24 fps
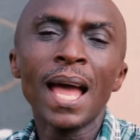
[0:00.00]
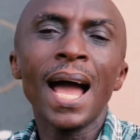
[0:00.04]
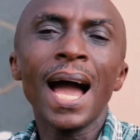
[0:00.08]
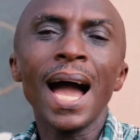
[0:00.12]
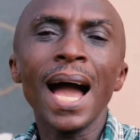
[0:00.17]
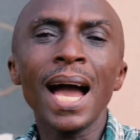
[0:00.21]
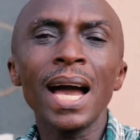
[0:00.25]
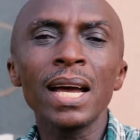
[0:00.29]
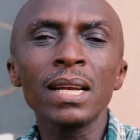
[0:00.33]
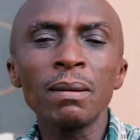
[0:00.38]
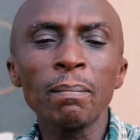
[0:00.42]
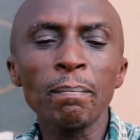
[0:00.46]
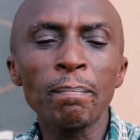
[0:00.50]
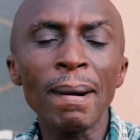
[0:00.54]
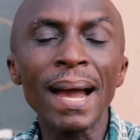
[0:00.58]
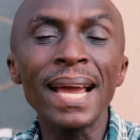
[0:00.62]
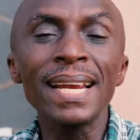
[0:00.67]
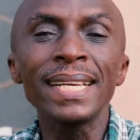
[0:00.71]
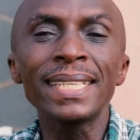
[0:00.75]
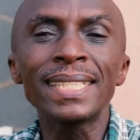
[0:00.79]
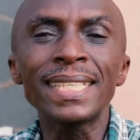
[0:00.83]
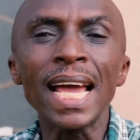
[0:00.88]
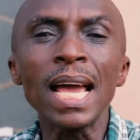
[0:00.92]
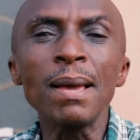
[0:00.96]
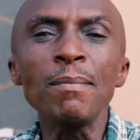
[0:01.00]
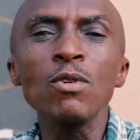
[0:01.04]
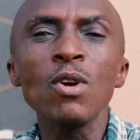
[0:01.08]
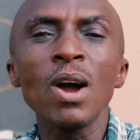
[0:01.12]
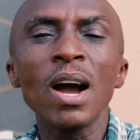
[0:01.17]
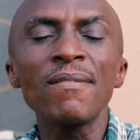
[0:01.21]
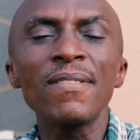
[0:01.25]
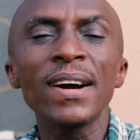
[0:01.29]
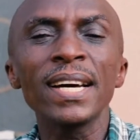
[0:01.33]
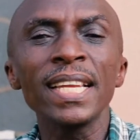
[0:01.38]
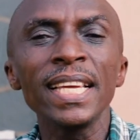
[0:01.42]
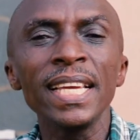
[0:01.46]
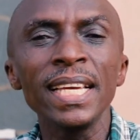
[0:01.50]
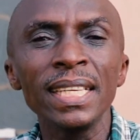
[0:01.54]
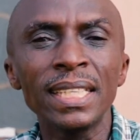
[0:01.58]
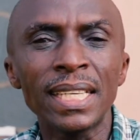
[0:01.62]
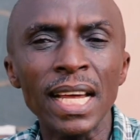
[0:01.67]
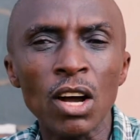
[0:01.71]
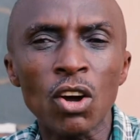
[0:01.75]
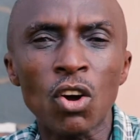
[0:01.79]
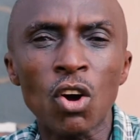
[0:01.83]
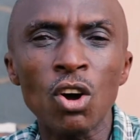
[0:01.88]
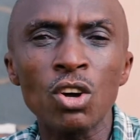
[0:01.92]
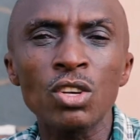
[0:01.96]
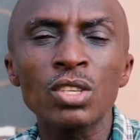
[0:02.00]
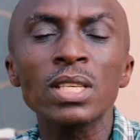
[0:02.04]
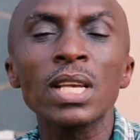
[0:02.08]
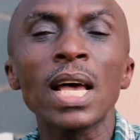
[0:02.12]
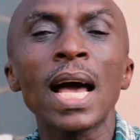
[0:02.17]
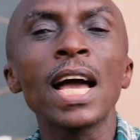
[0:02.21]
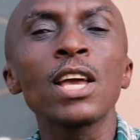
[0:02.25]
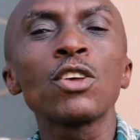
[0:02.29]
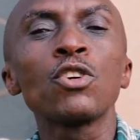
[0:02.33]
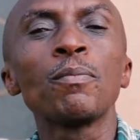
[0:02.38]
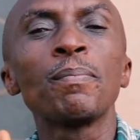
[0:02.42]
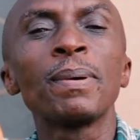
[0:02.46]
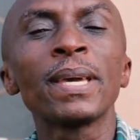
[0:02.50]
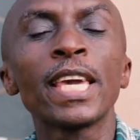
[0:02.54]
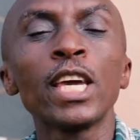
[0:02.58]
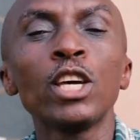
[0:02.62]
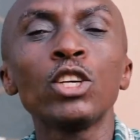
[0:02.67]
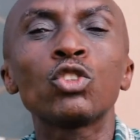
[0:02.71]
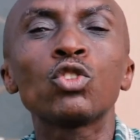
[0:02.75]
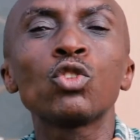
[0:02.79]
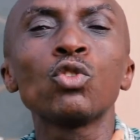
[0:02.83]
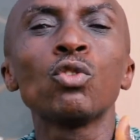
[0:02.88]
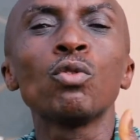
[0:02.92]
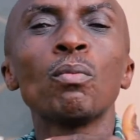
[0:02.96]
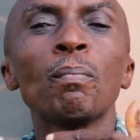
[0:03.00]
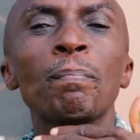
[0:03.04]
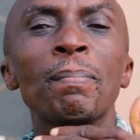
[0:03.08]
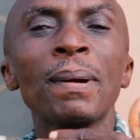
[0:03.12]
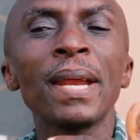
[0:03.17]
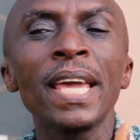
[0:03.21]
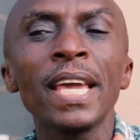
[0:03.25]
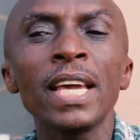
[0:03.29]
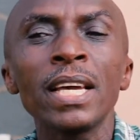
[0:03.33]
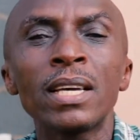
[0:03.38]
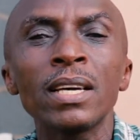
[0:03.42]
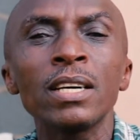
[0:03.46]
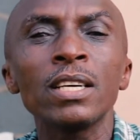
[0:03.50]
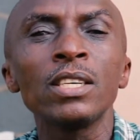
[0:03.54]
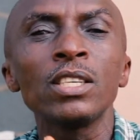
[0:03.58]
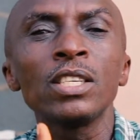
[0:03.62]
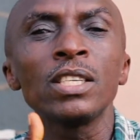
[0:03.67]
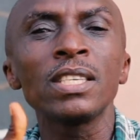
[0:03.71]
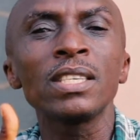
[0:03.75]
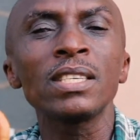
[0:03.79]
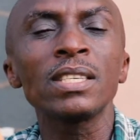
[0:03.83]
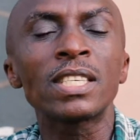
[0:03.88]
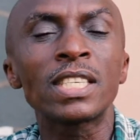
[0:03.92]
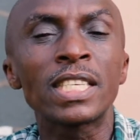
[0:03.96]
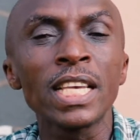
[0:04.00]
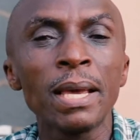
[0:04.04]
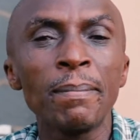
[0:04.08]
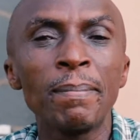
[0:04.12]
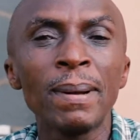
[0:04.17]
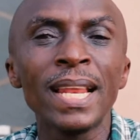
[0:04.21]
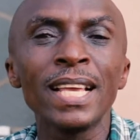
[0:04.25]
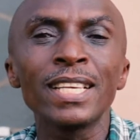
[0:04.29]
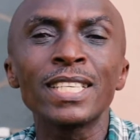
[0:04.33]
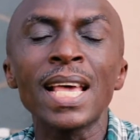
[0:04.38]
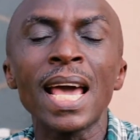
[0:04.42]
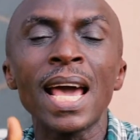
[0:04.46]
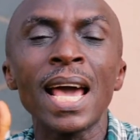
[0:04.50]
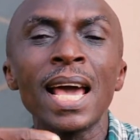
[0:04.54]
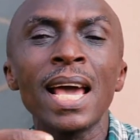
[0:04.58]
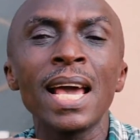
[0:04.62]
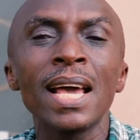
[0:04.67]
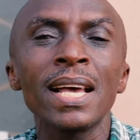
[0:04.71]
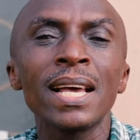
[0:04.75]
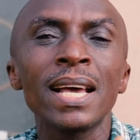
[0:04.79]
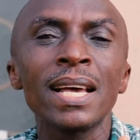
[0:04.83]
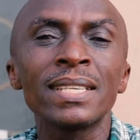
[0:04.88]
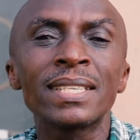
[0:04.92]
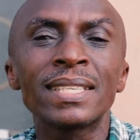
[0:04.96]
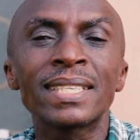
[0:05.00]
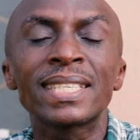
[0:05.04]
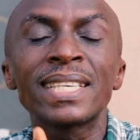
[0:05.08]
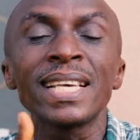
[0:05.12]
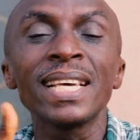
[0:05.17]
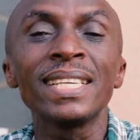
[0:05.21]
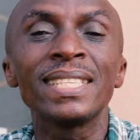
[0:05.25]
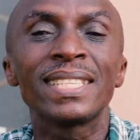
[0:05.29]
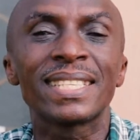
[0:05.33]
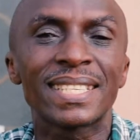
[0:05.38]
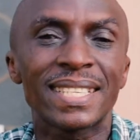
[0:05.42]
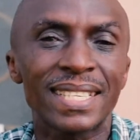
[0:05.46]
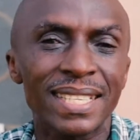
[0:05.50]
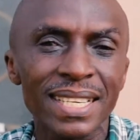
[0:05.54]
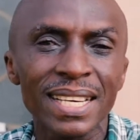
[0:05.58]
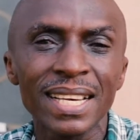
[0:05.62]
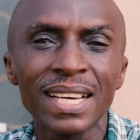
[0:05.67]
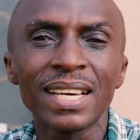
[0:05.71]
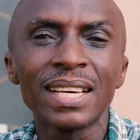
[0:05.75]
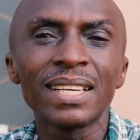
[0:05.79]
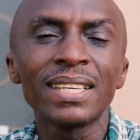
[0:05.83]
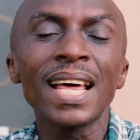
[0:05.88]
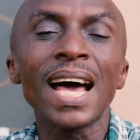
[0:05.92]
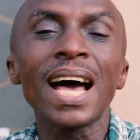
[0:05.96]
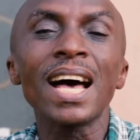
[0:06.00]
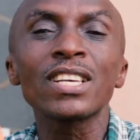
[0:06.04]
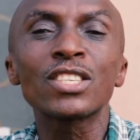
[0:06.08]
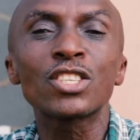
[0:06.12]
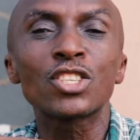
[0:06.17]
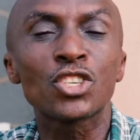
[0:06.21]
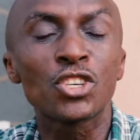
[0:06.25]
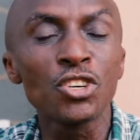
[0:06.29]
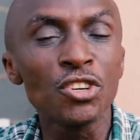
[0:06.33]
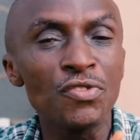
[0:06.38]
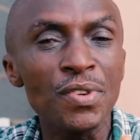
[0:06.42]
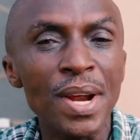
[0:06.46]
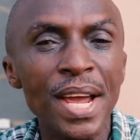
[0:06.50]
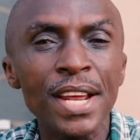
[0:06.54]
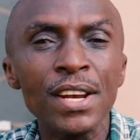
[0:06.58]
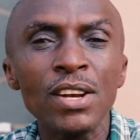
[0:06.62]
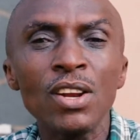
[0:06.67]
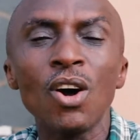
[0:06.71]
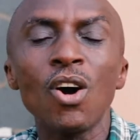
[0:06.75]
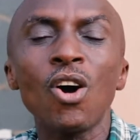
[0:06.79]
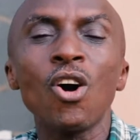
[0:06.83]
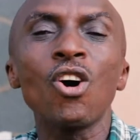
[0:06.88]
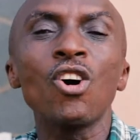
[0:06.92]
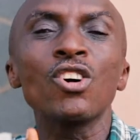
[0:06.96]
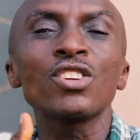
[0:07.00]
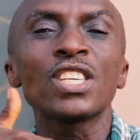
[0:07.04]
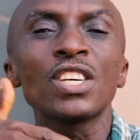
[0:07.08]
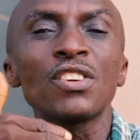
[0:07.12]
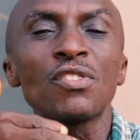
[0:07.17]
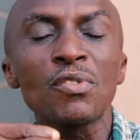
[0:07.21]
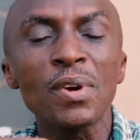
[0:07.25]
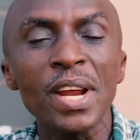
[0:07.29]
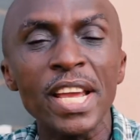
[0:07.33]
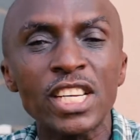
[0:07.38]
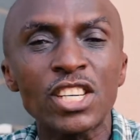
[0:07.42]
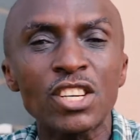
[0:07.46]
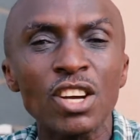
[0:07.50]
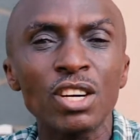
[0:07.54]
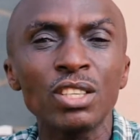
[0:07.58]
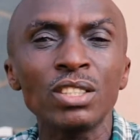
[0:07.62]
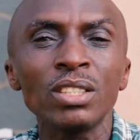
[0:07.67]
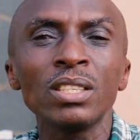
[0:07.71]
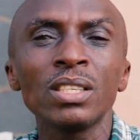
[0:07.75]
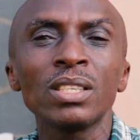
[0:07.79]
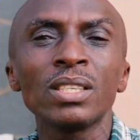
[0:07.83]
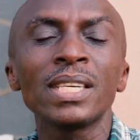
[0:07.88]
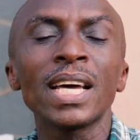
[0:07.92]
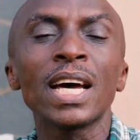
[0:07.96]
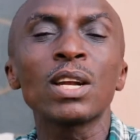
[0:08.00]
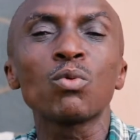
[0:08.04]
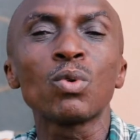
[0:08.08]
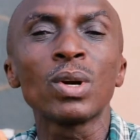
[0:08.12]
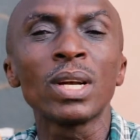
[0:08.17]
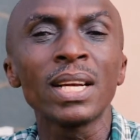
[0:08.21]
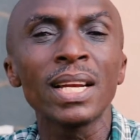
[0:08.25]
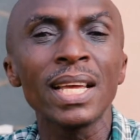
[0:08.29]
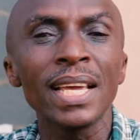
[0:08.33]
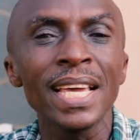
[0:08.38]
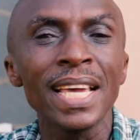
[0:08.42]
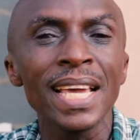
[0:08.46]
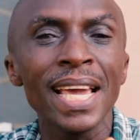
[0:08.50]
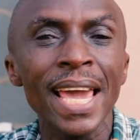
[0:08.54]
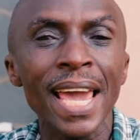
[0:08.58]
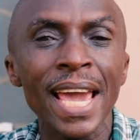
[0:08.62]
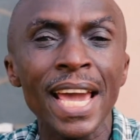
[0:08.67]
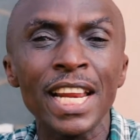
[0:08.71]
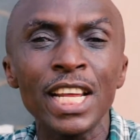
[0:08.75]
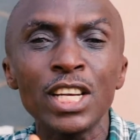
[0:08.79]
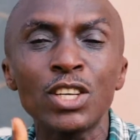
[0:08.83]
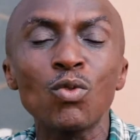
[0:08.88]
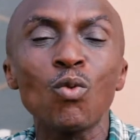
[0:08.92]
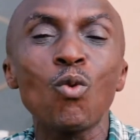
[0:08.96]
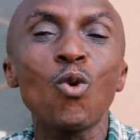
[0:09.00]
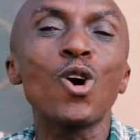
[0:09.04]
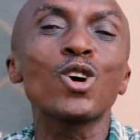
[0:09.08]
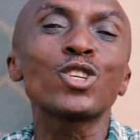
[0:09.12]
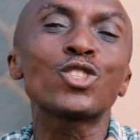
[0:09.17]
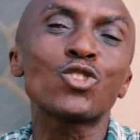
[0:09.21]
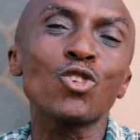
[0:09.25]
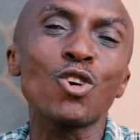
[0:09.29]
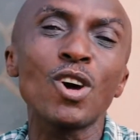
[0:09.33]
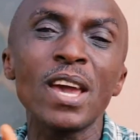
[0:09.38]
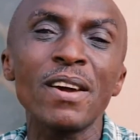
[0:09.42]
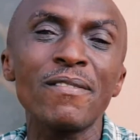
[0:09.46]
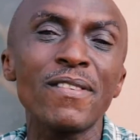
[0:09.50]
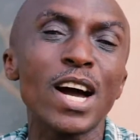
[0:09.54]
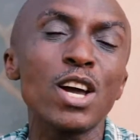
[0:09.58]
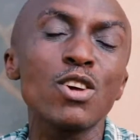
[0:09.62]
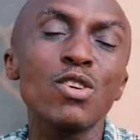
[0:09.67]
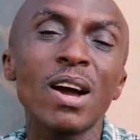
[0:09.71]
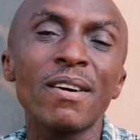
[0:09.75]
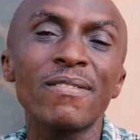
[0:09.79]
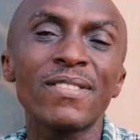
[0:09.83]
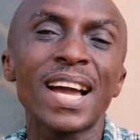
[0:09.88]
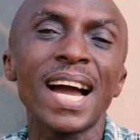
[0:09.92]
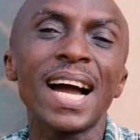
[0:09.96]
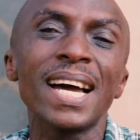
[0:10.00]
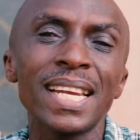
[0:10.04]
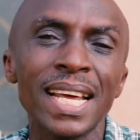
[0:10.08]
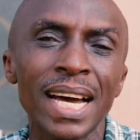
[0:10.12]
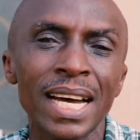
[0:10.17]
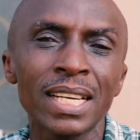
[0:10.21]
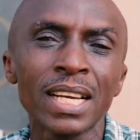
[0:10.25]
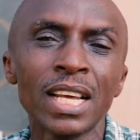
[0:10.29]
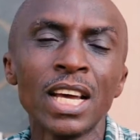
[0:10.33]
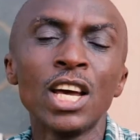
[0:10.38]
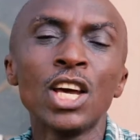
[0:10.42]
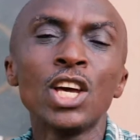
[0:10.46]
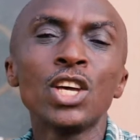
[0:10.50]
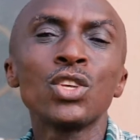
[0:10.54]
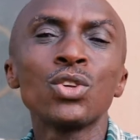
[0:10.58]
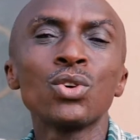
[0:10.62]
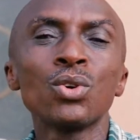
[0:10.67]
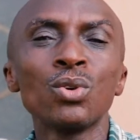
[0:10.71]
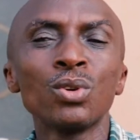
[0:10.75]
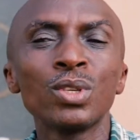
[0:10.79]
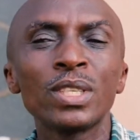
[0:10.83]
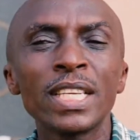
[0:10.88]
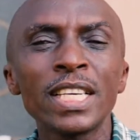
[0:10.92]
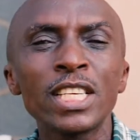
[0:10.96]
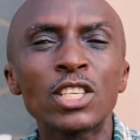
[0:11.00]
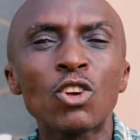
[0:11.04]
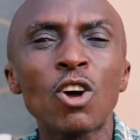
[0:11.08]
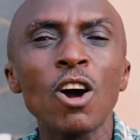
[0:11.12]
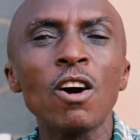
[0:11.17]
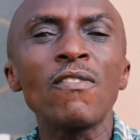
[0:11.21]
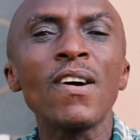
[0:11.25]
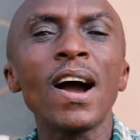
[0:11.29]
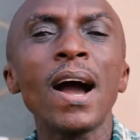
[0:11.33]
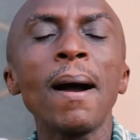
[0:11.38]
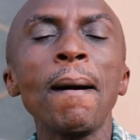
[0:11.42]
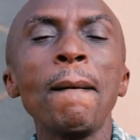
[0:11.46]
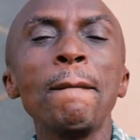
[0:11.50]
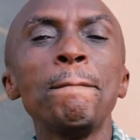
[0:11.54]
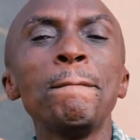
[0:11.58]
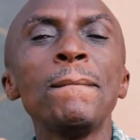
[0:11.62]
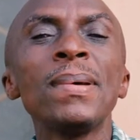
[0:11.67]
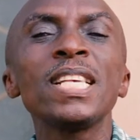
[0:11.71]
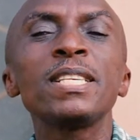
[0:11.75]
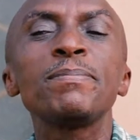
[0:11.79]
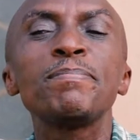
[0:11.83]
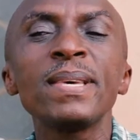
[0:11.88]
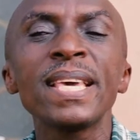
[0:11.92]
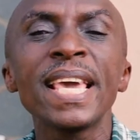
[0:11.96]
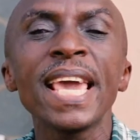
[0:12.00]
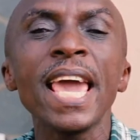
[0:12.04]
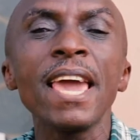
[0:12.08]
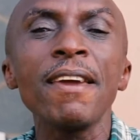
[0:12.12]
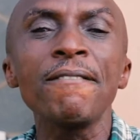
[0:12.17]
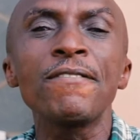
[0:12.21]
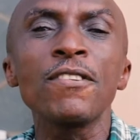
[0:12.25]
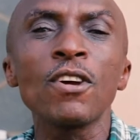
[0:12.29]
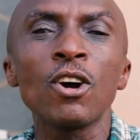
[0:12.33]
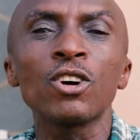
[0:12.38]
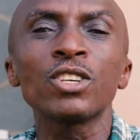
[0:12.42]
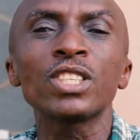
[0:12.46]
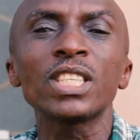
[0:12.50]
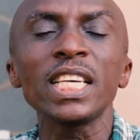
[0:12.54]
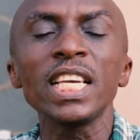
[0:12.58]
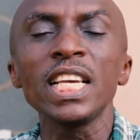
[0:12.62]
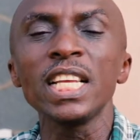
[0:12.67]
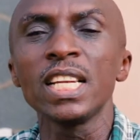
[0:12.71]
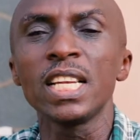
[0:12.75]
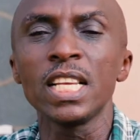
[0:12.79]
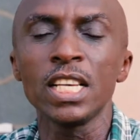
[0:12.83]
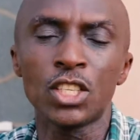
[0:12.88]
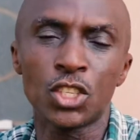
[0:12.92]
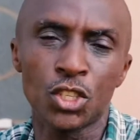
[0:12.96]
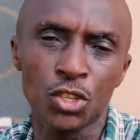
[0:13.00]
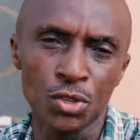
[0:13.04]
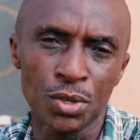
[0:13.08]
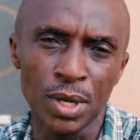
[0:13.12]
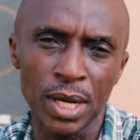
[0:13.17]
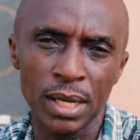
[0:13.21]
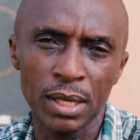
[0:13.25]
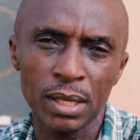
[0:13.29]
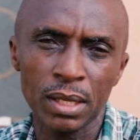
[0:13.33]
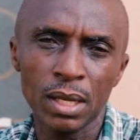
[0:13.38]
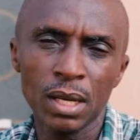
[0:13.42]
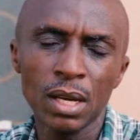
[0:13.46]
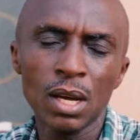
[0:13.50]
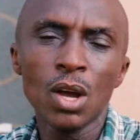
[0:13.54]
And by the time you have an intercourse and you begin to bring siblings, seeds, that's children or generation that will inherit whatsoever you have gathered, you discover misbehaviors in these children.